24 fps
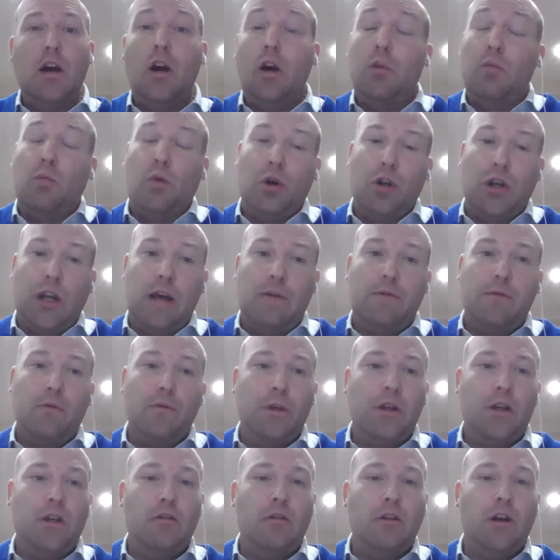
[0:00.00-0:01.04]
At what level
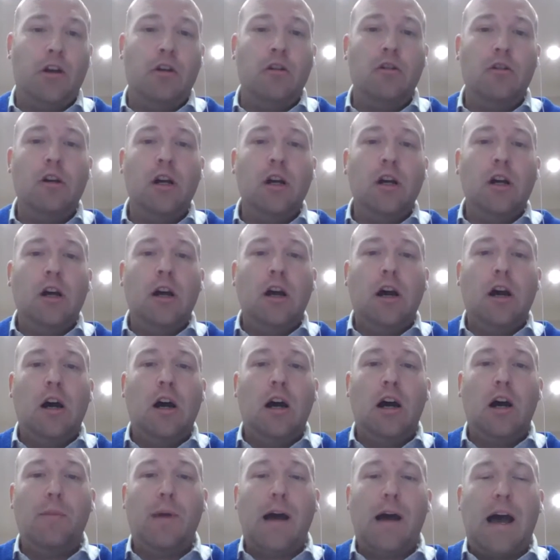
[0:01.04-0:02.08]
we don't know,
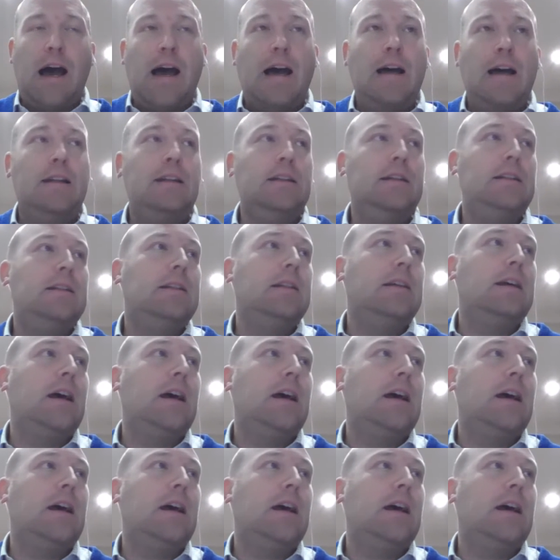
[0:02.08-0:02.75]
and